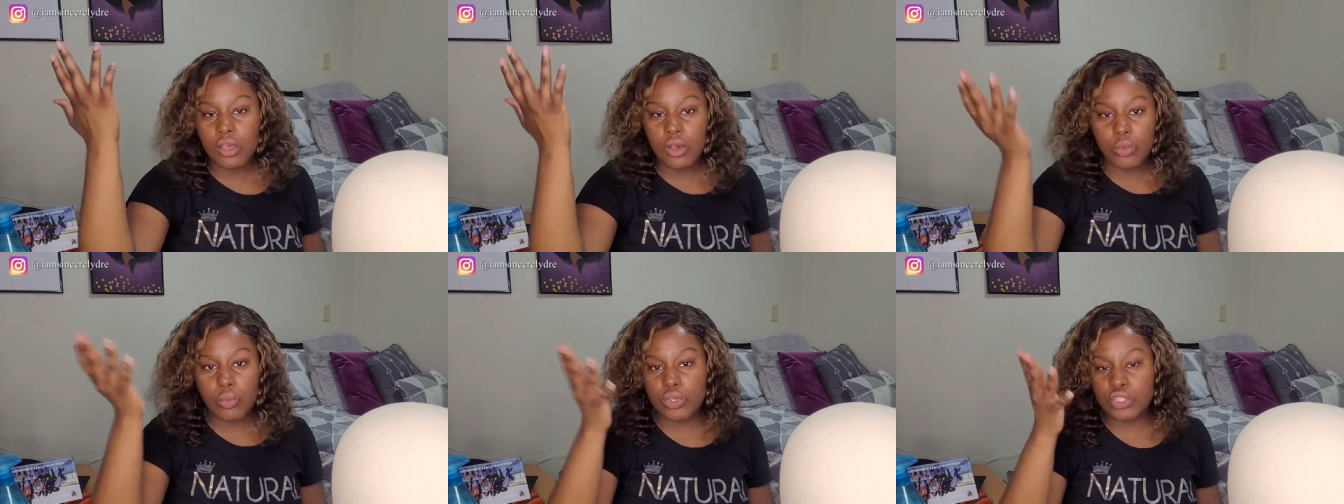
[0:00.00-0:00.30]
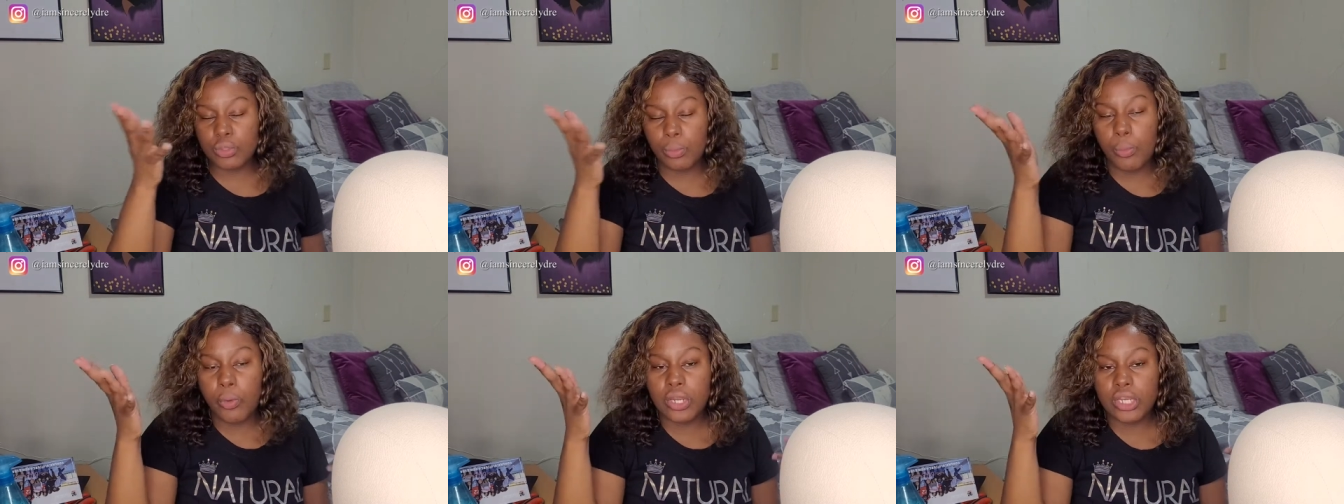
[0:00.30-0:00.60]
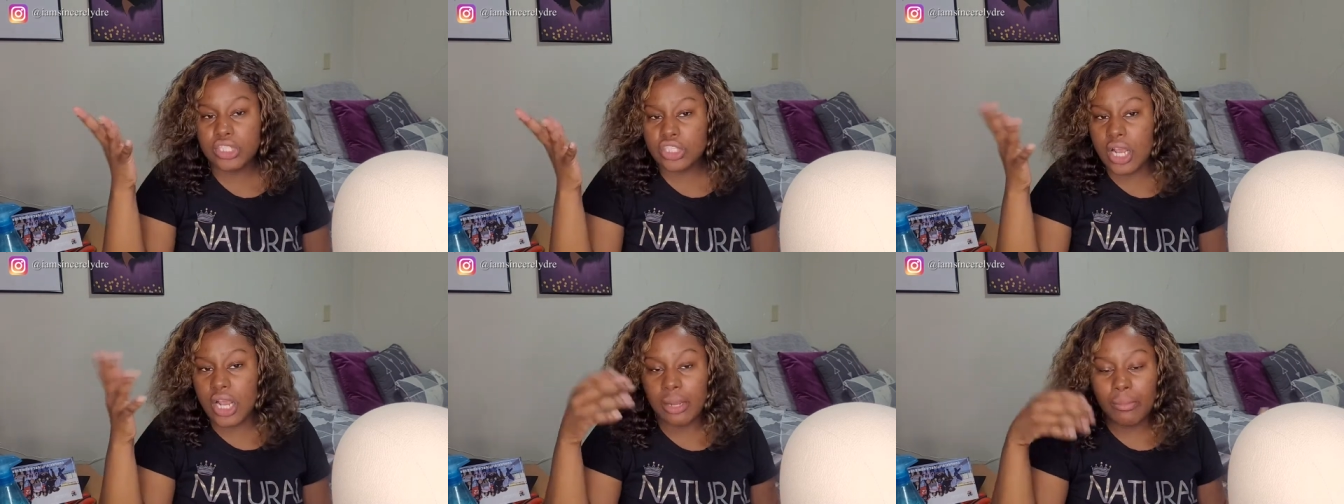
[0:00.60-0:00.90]
what's the point
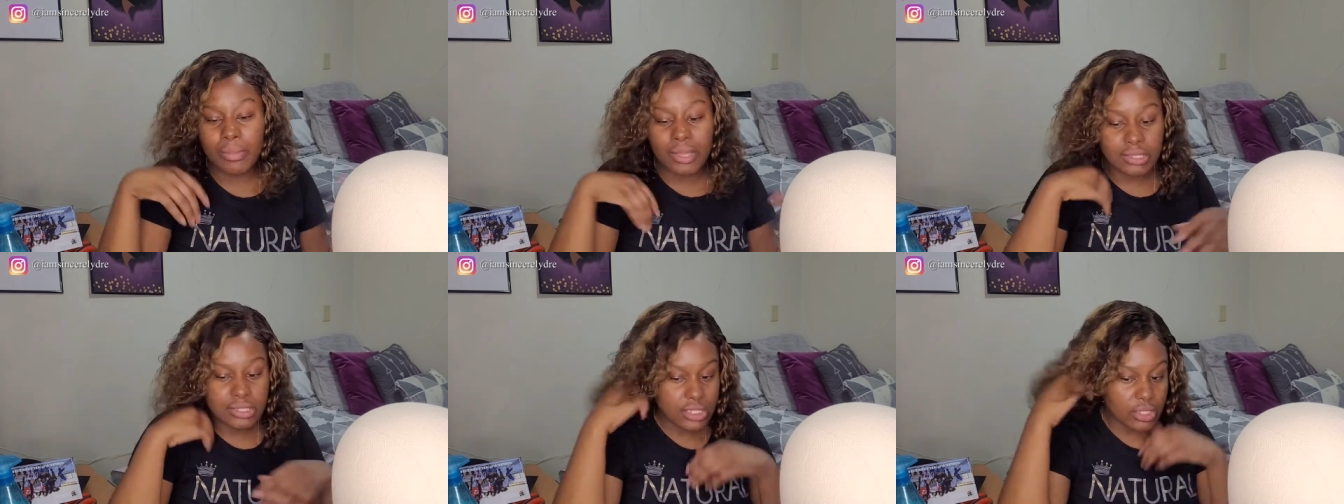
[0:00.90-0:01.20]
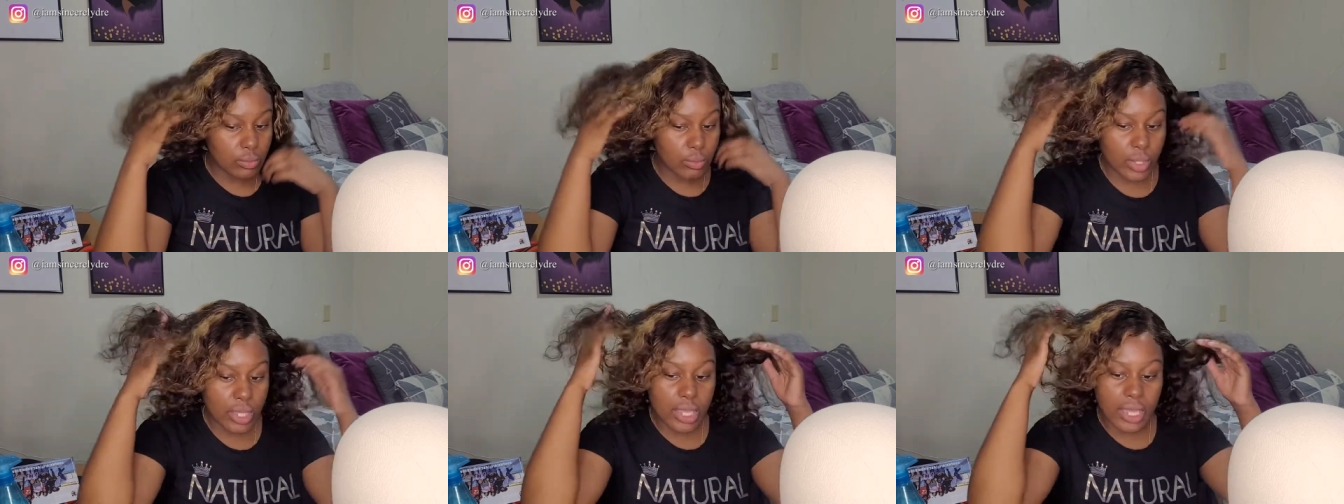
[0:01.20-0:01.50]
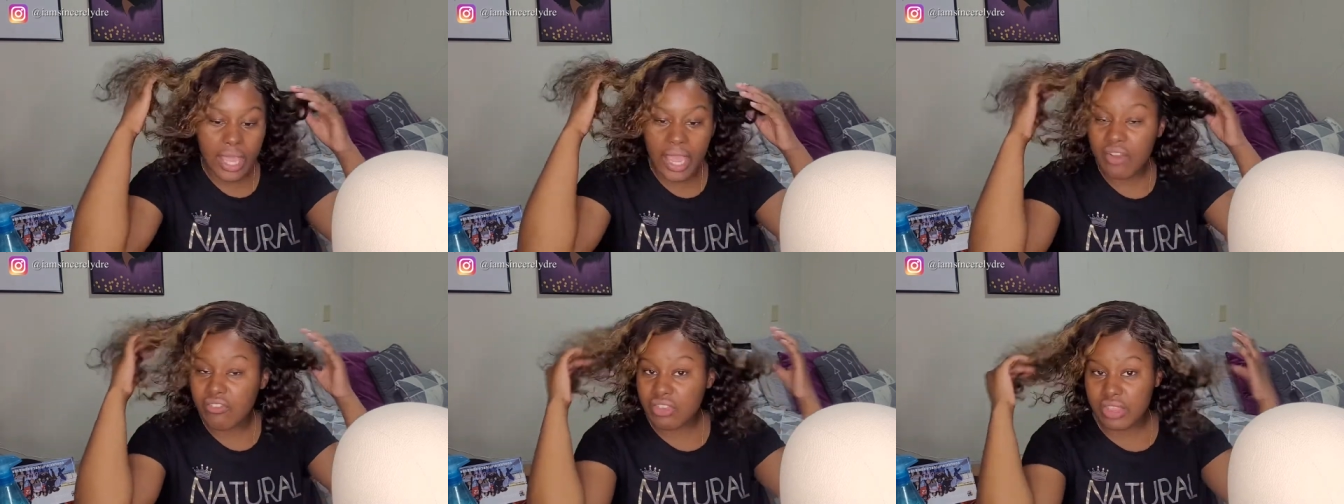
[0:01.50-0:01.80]
of trying to melt it when
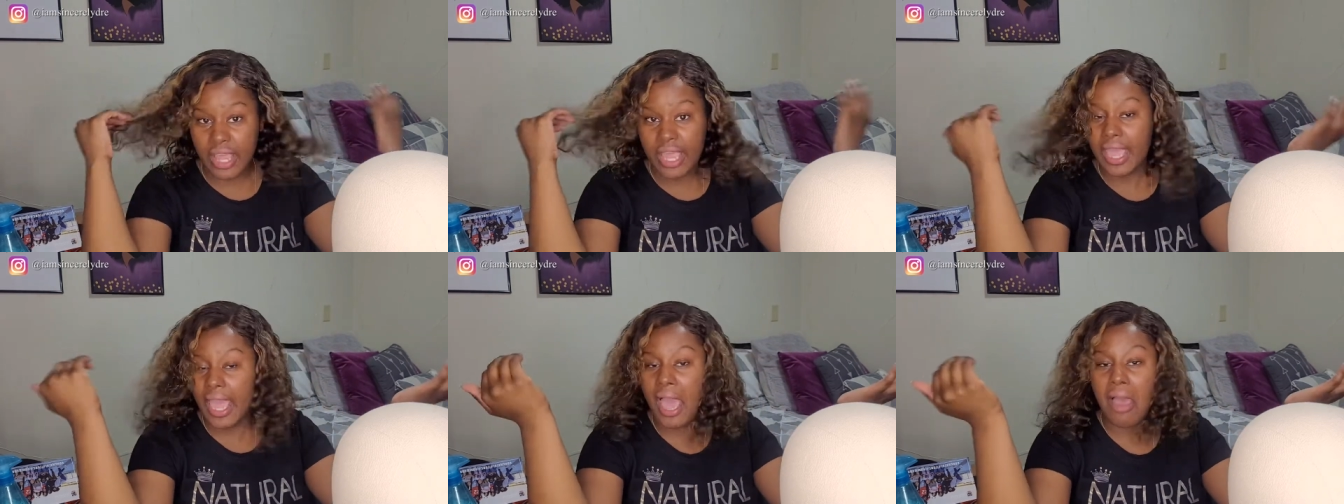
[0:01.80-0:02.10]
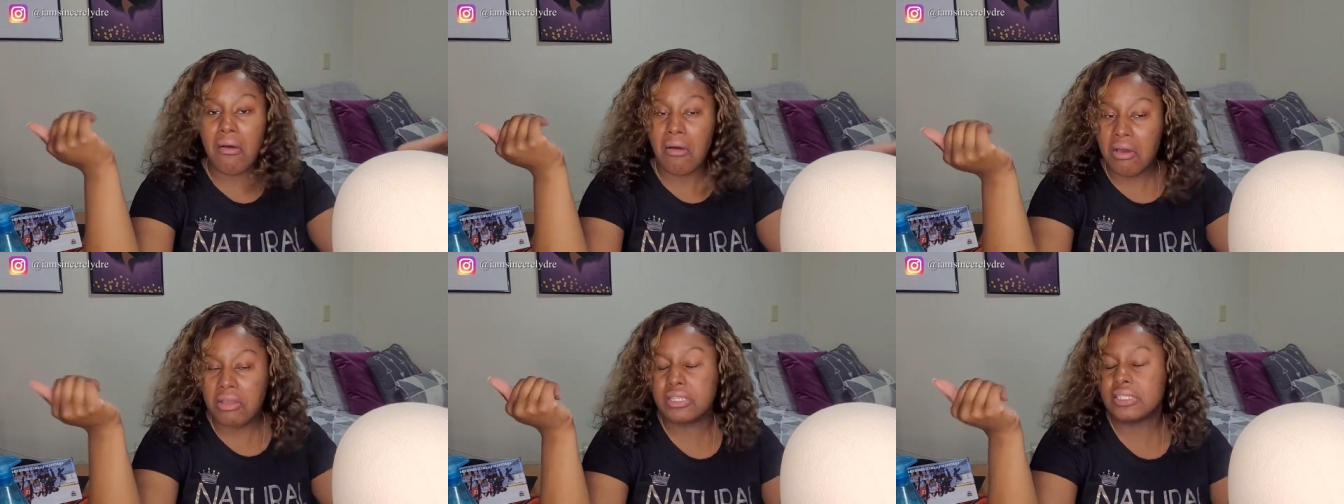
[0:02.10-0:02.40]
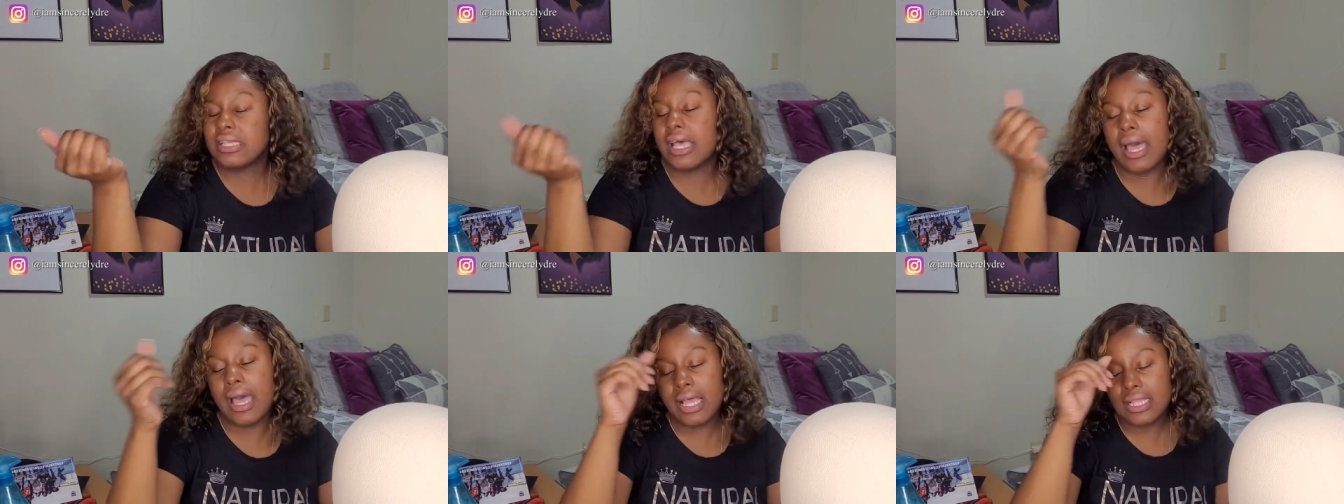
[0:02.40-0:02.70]
everything out on the
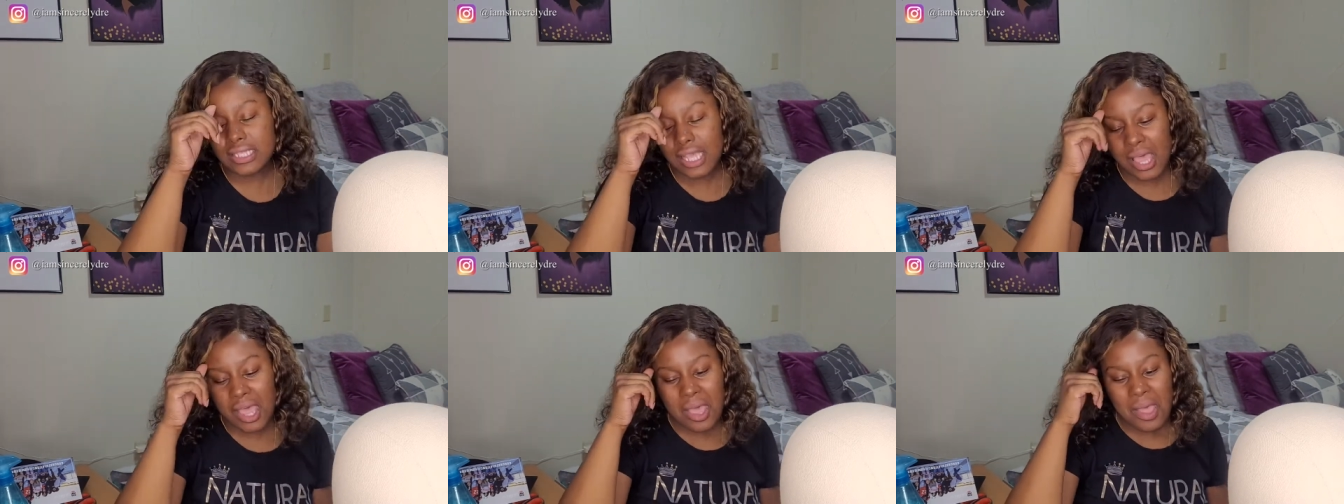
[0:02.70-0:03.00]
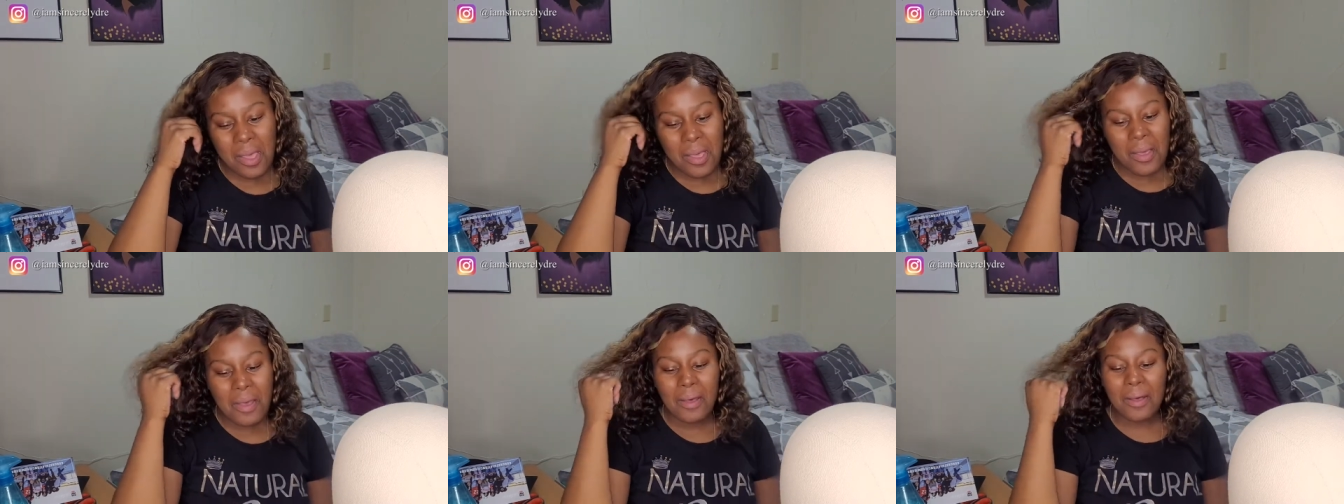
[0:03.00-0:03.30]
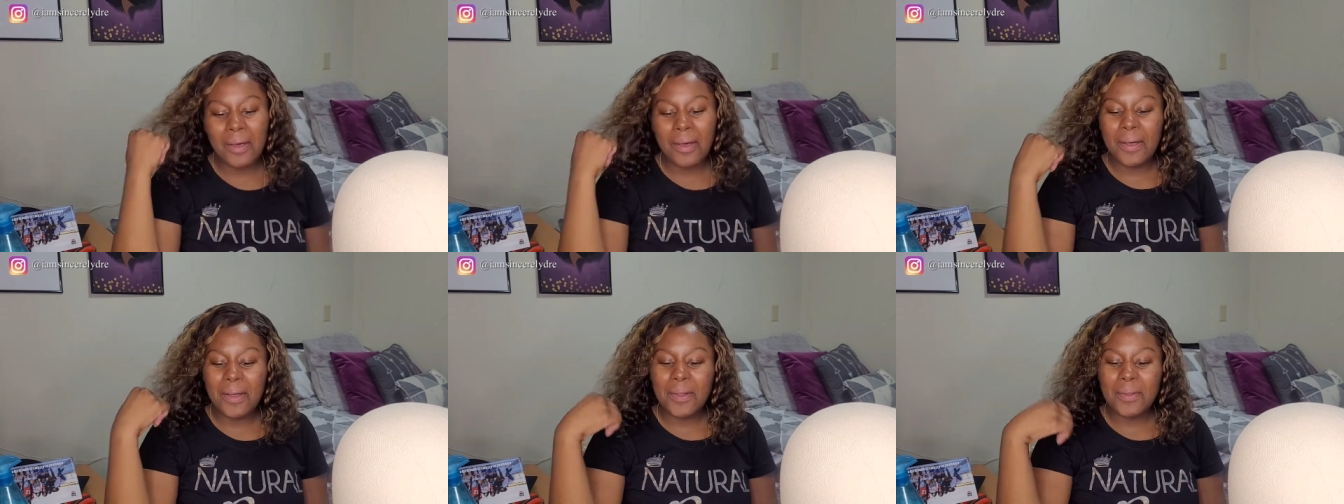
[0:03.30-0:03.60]

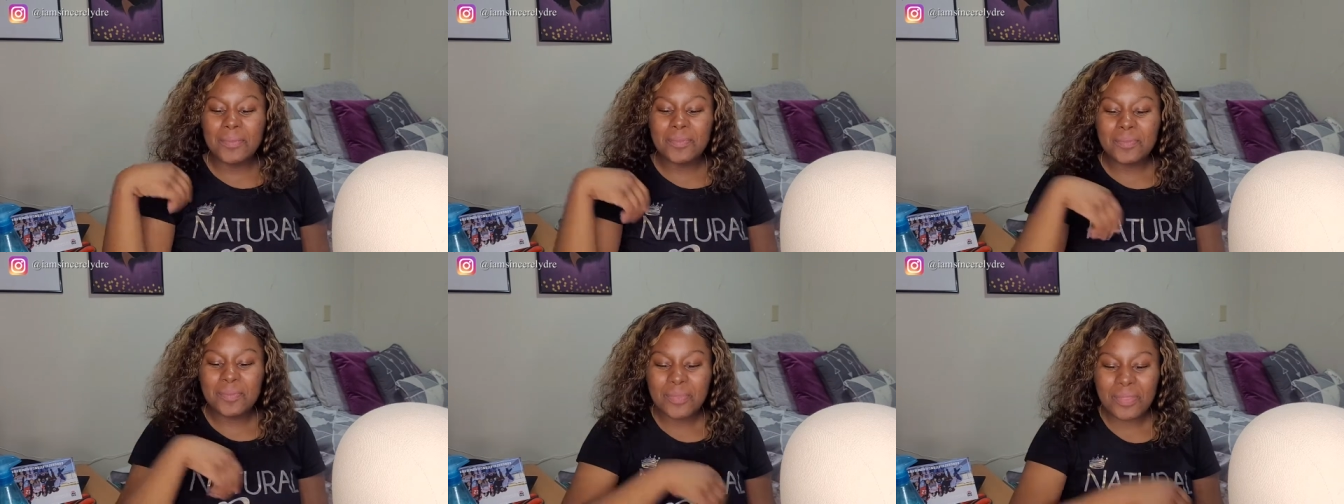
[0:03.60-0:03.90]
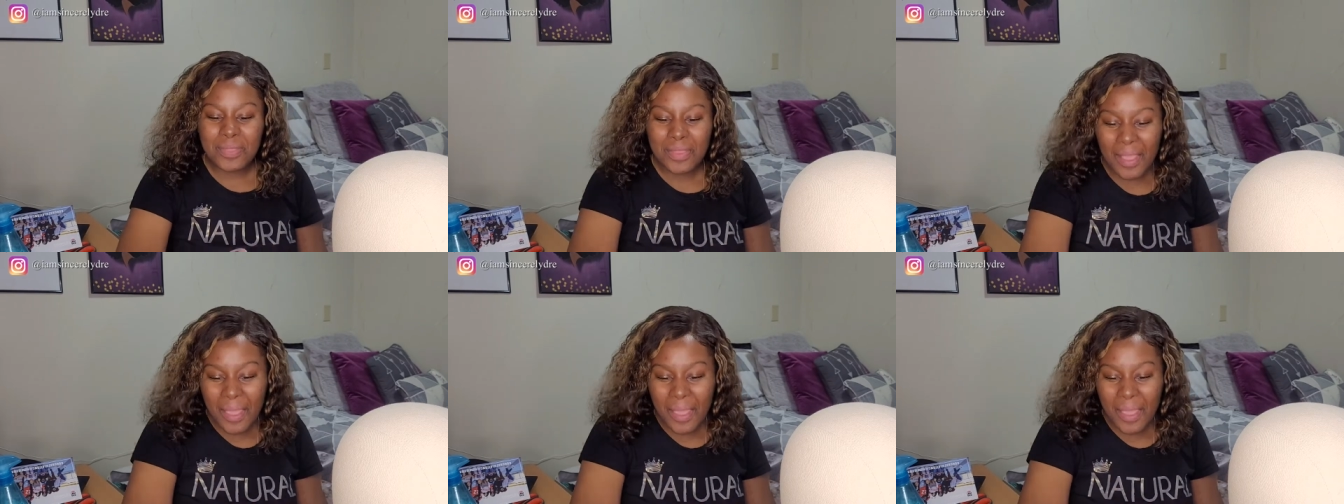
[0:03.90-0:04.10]
side?